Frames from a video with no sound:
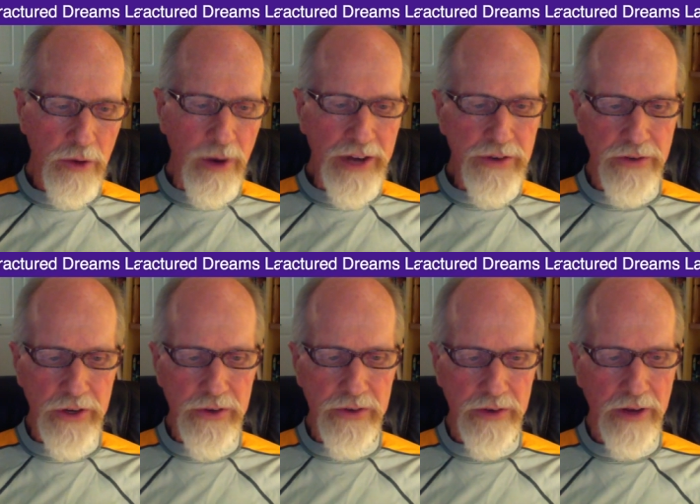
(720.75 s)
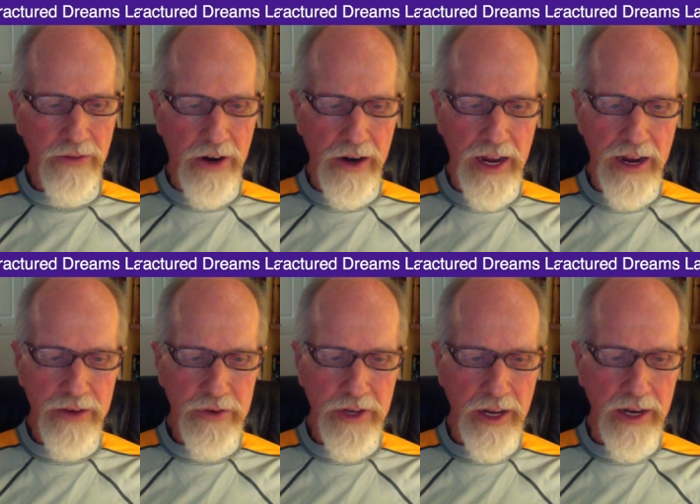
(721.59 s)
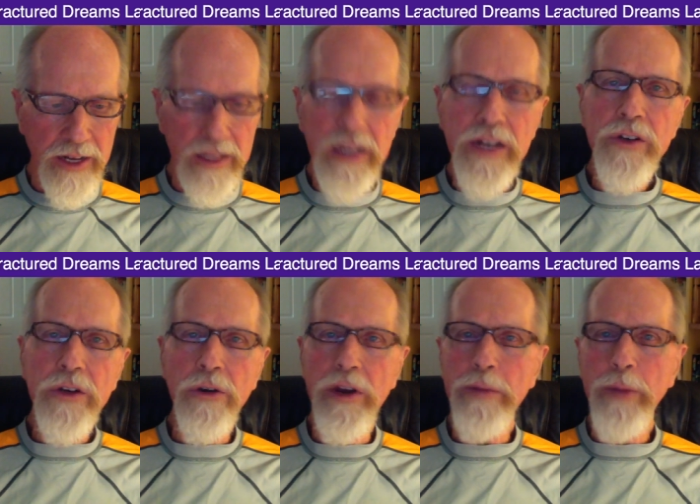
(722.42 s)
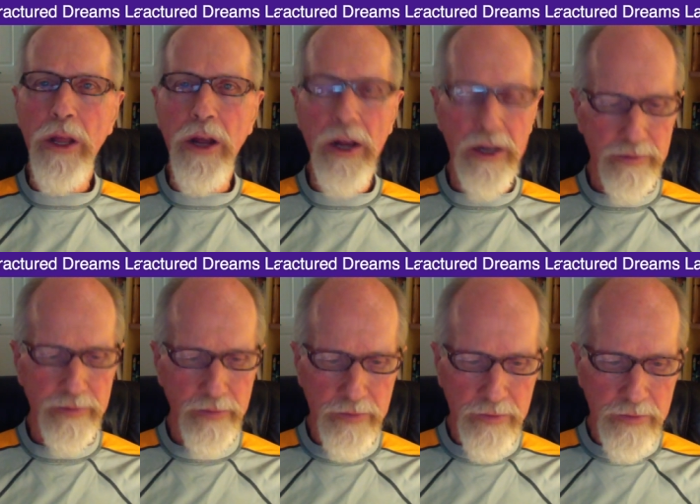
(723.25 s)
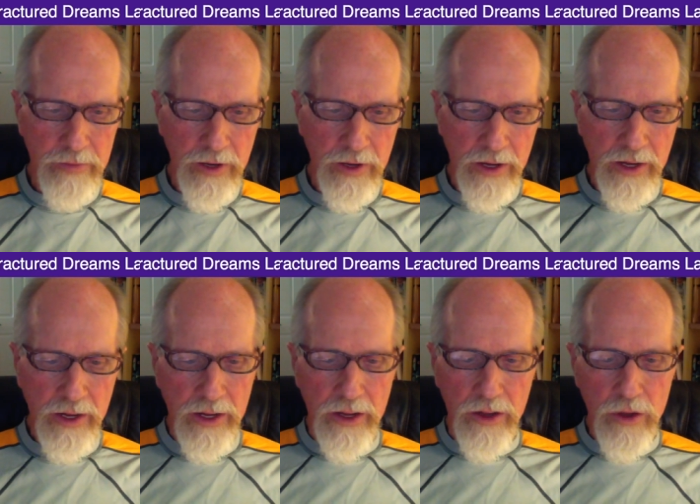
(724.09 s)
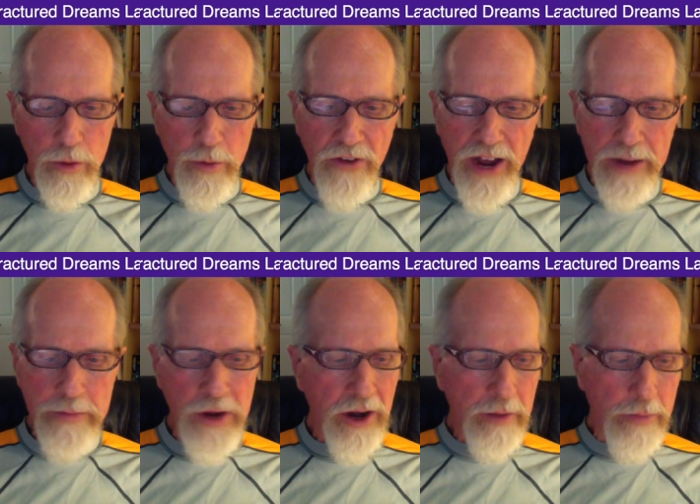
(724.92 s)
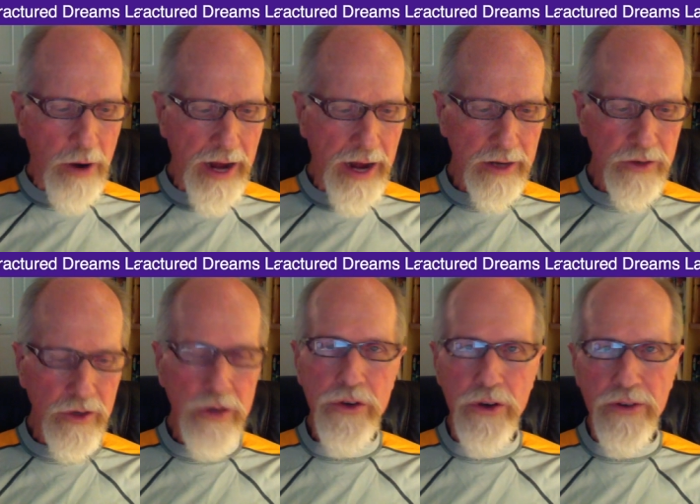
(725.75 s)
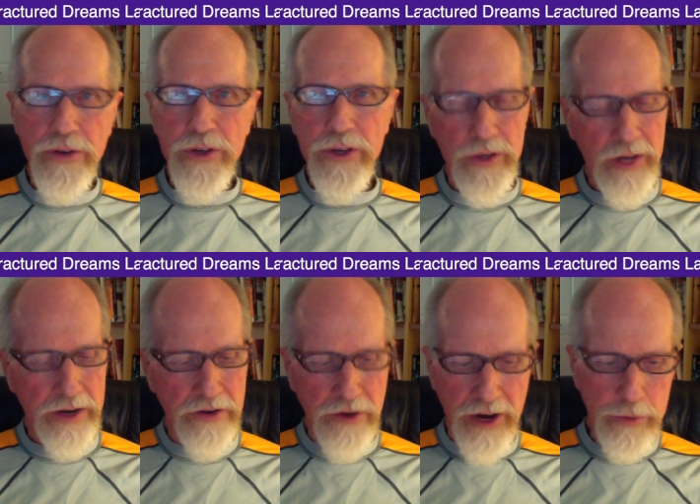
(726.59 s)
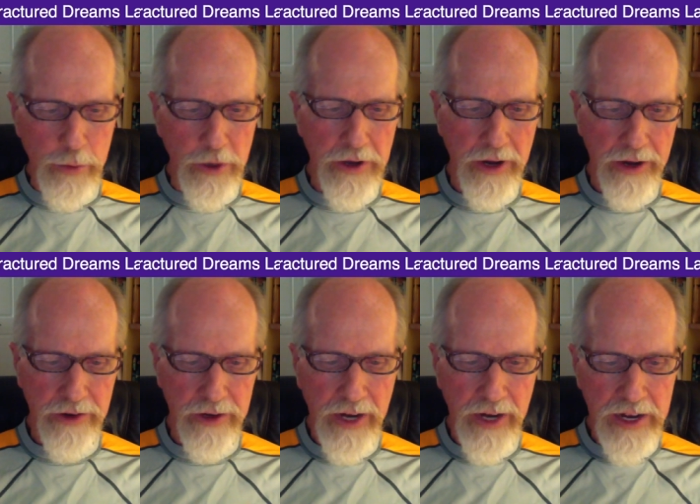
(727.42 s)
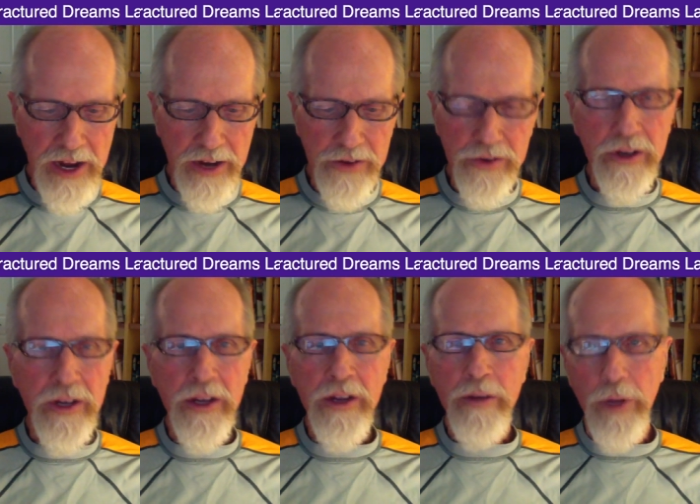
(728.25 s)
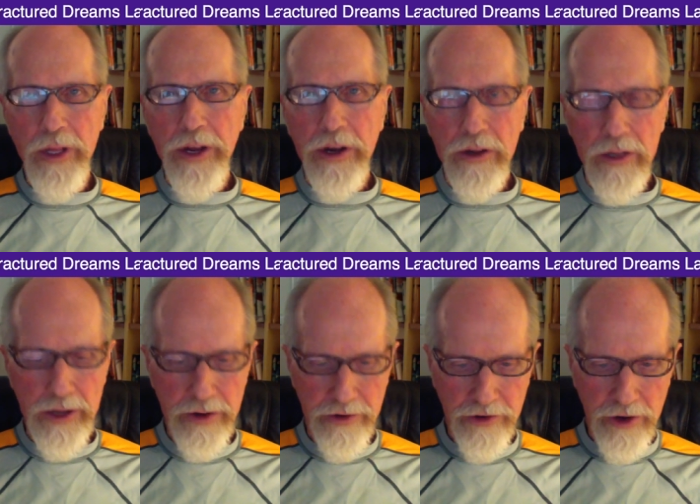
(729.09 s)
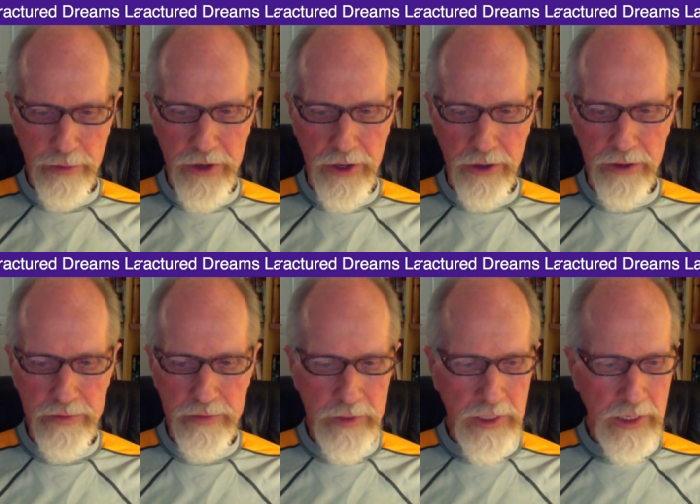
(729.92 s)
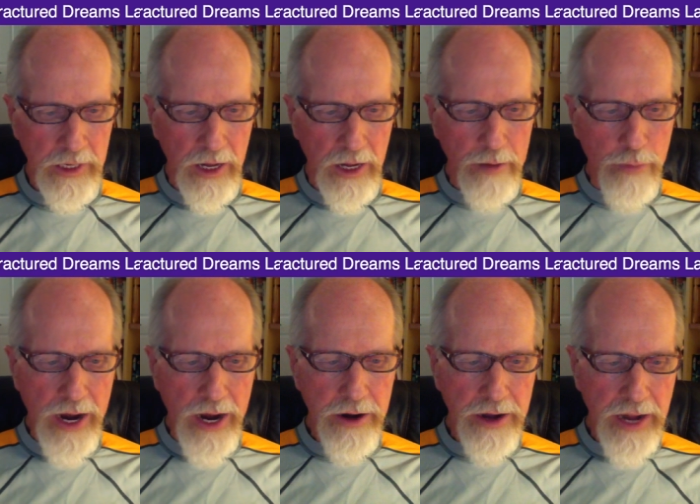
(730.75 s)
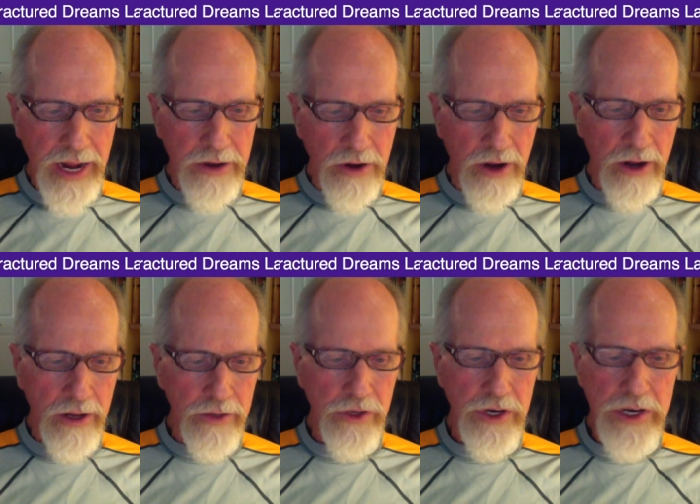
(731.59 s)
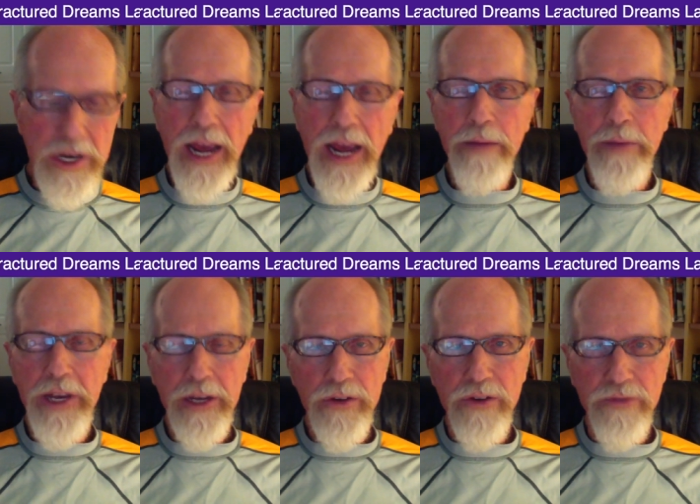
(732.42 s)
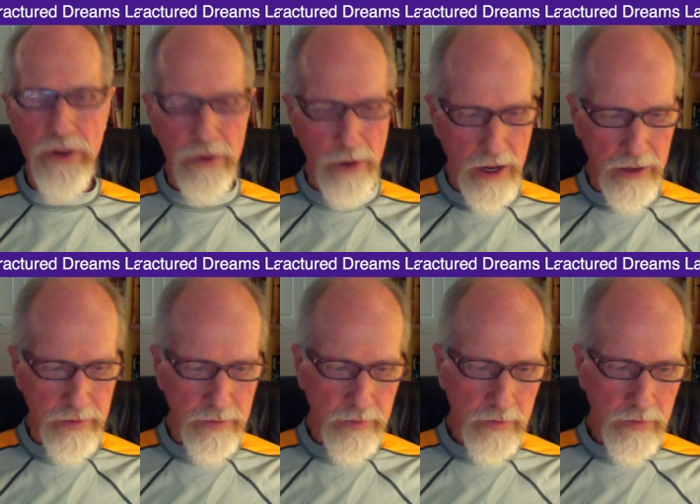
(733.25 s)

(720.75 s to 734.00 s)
the rest of us of our lives can at least creep along. You provide myriad products, services, and transportation, and yes, political leadership too. A brighter day dawns today because of you all.